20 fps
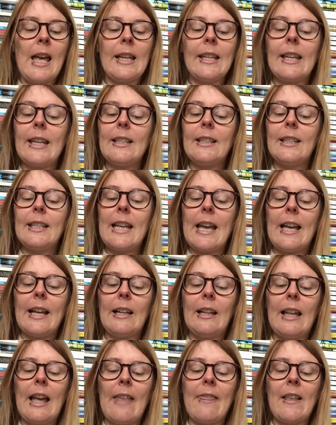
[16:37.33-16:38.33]
kissed
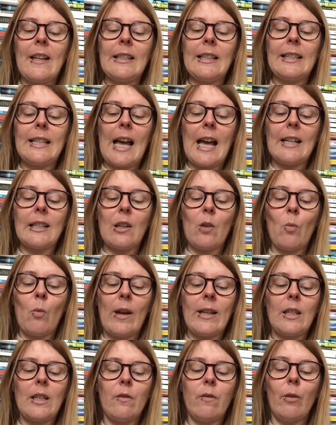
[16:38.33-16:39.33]
Yill, and then sat and
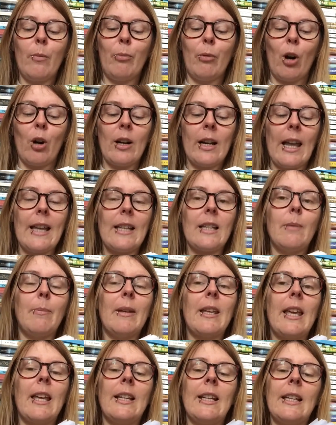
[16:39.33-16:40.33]
waited for Brongley to
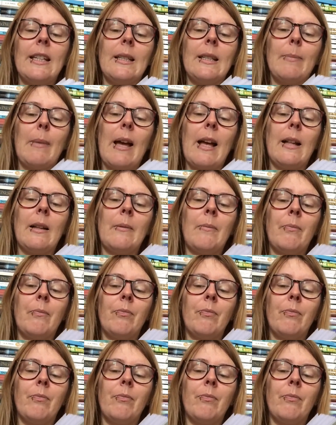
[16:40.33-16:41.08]
begin his spell.